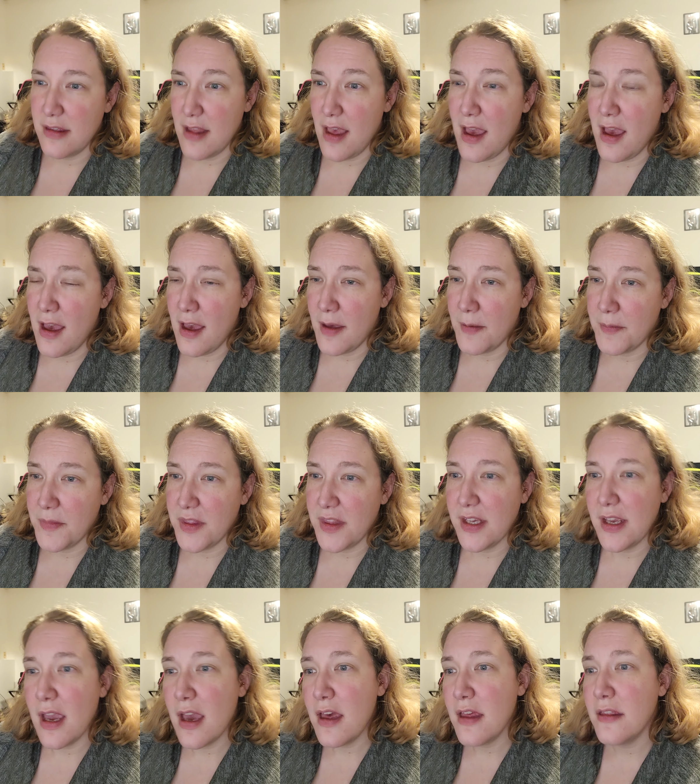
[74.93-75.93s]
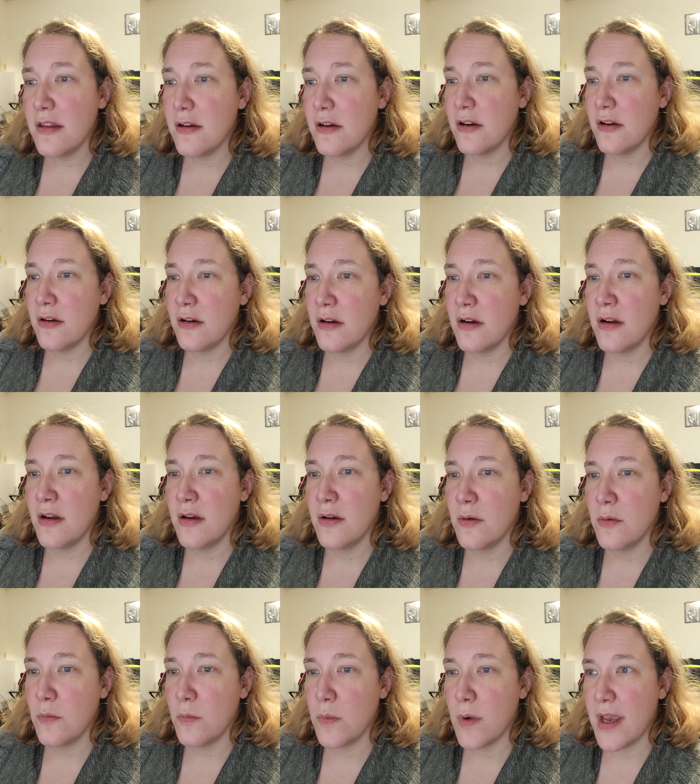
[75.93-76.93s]
The other
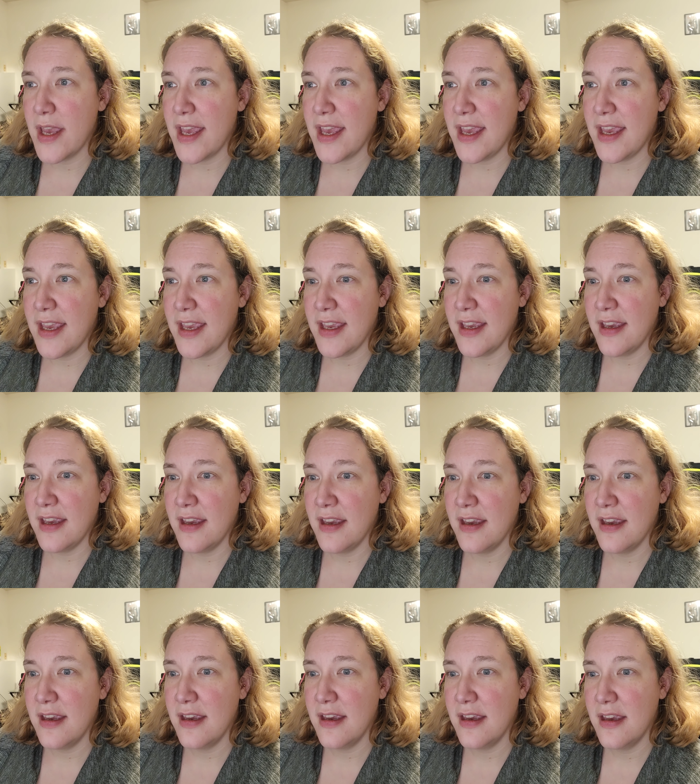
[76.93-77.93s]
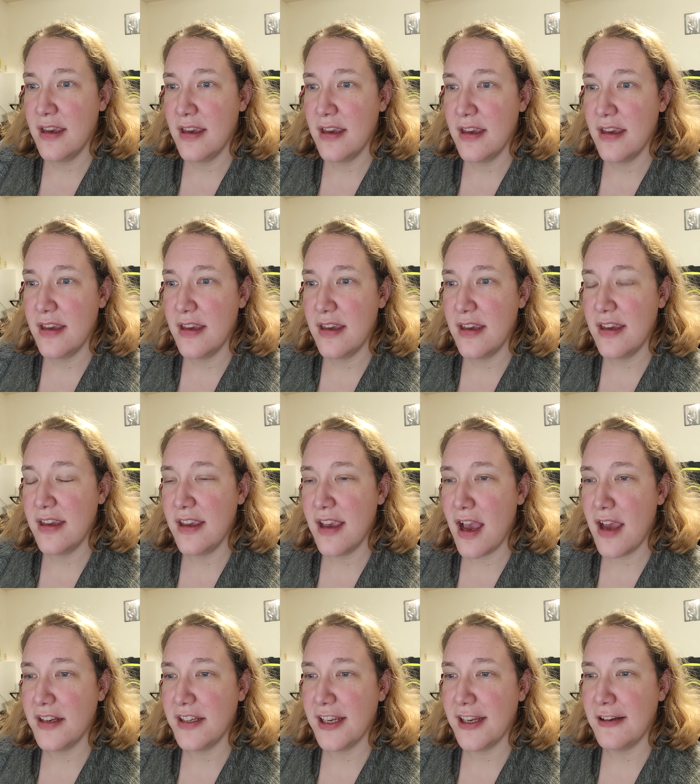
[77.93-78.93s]
way it
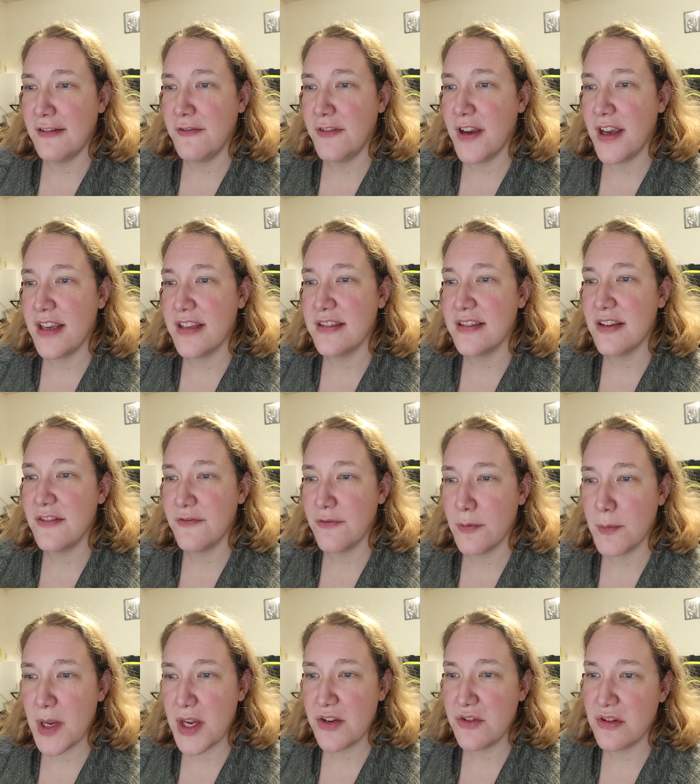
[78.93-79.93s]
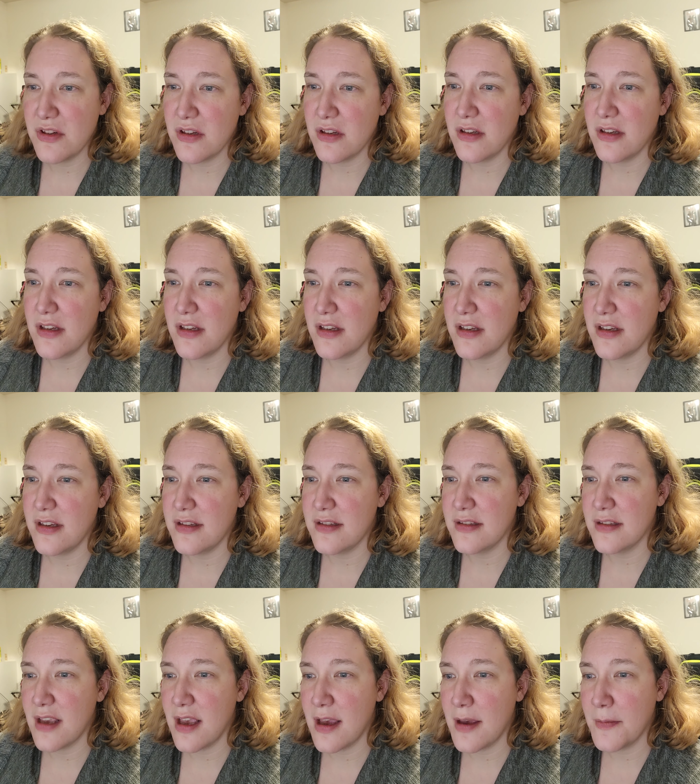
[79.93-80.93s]
identifies information is
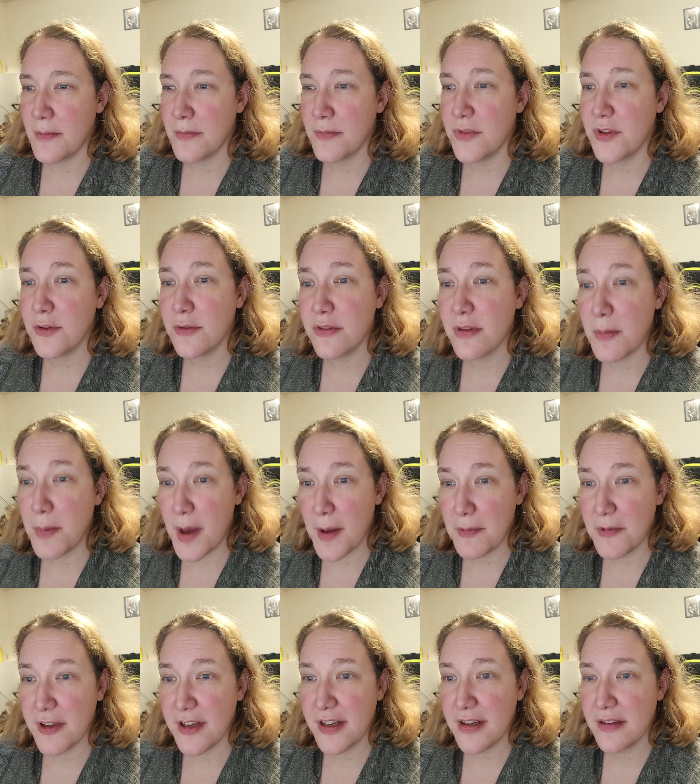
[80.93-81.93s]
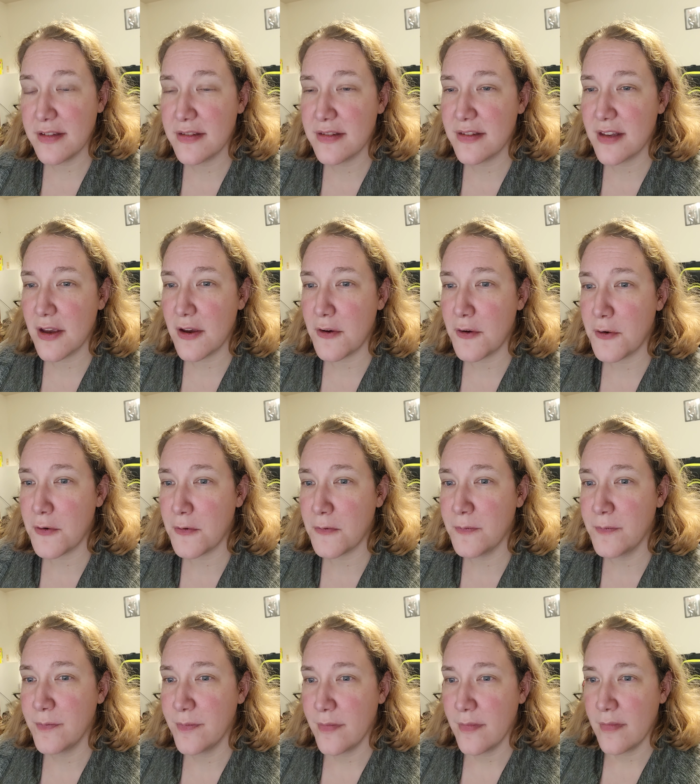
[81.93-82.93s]
through the public. So
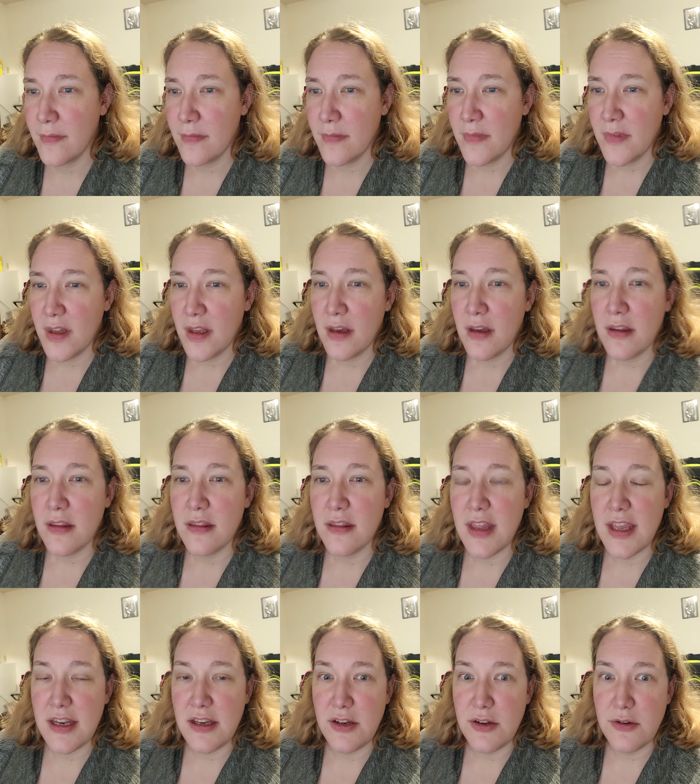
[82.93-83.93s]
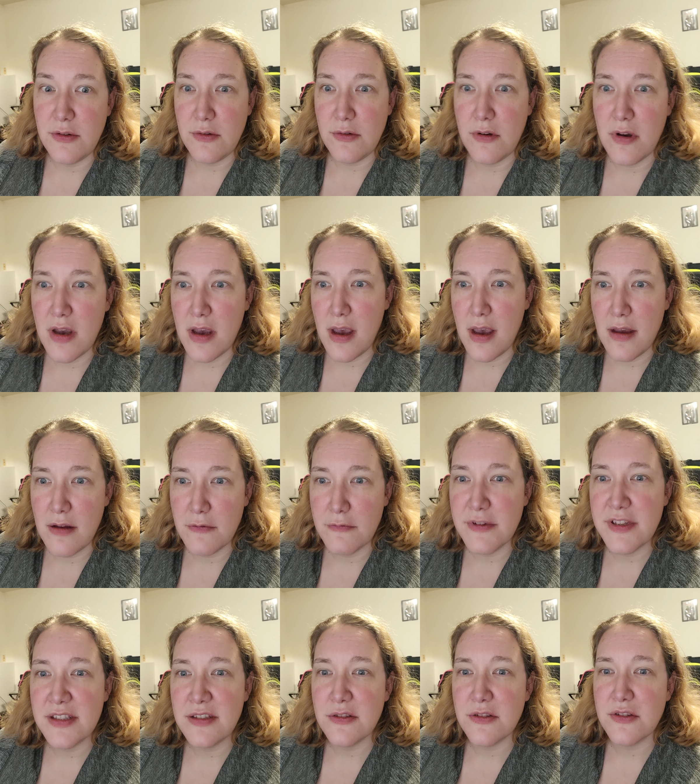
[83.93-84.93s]
they do
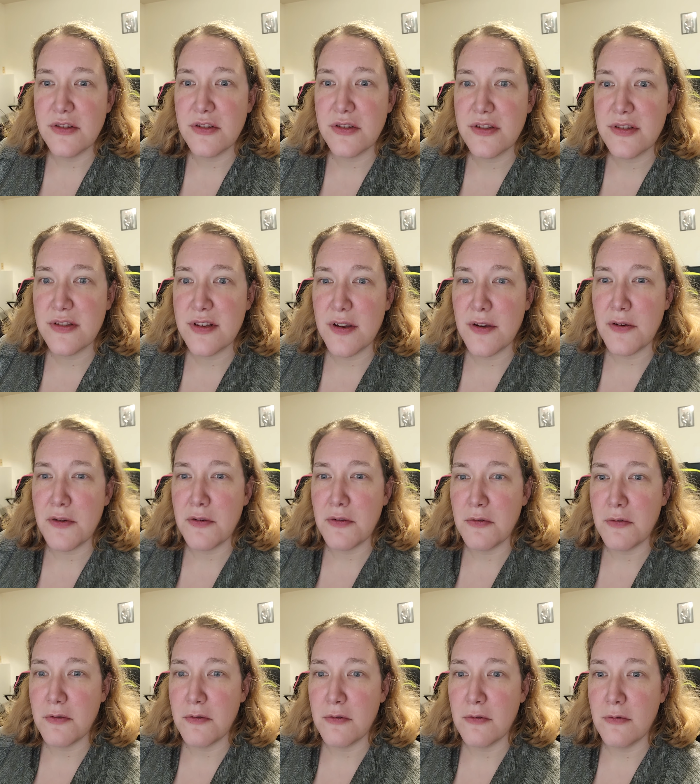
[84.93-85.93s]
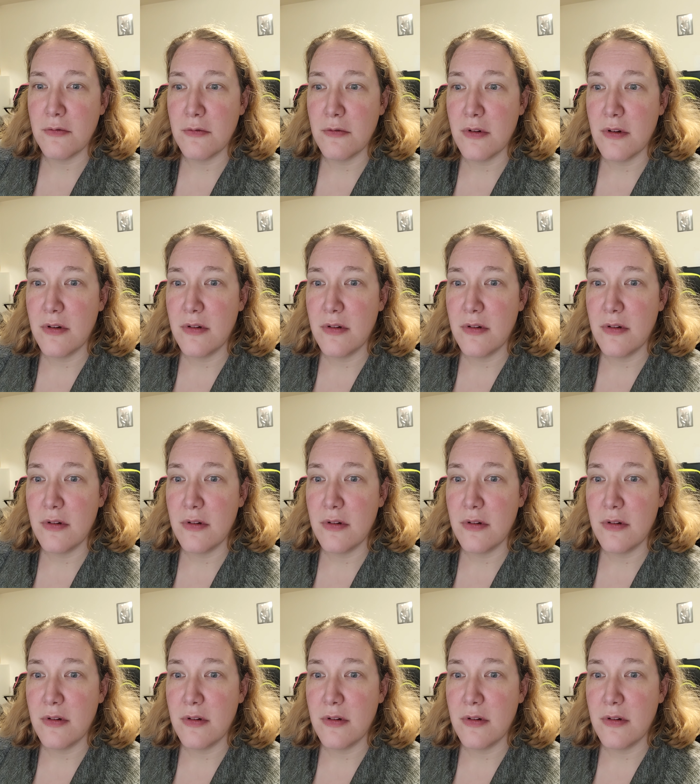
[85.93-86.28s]
research. So